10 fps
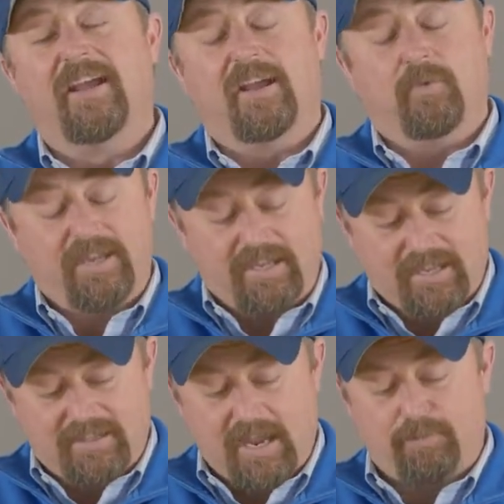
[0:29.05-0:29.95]
and we can
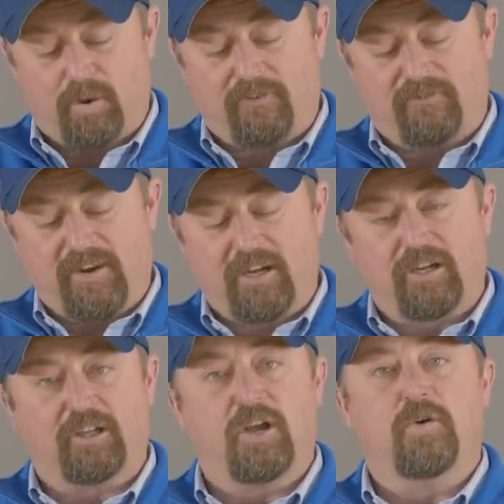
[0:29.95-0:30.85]
get that perfect
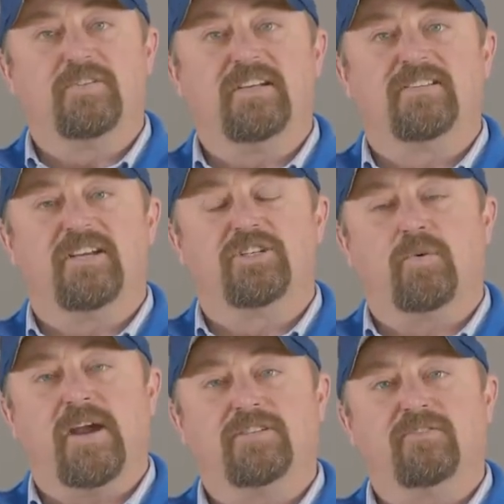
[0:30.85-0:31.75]
closing
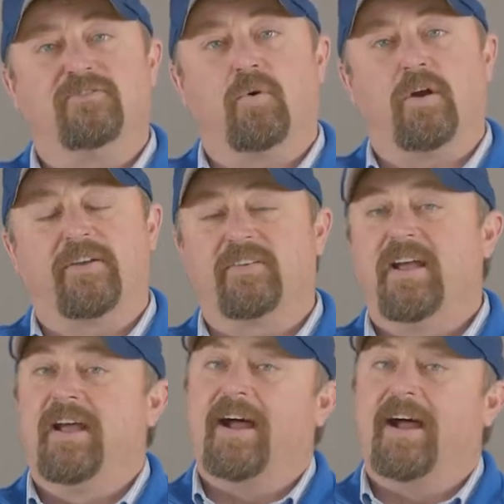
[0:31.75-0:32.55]
situation for us